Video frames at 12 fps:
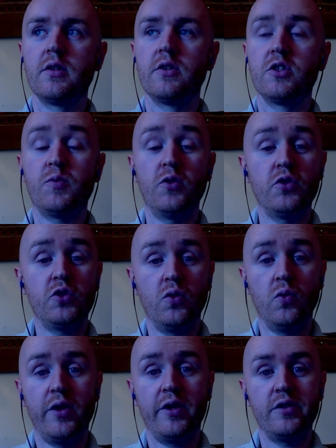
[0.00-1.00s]
spiritual
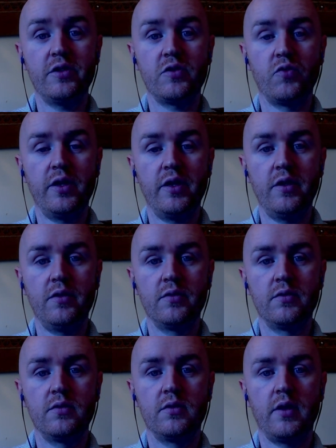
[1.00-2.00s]
awareness, really.
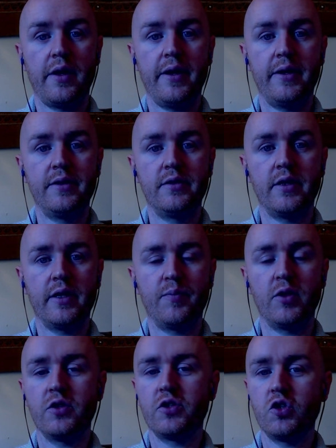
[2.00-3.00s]
And uh,
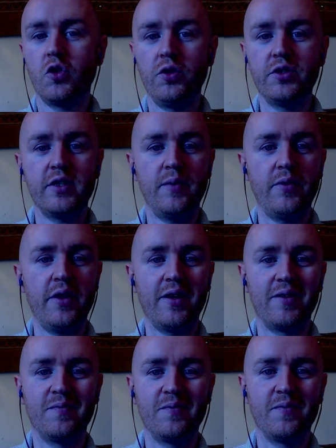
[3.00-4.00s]
because it's all the same thing,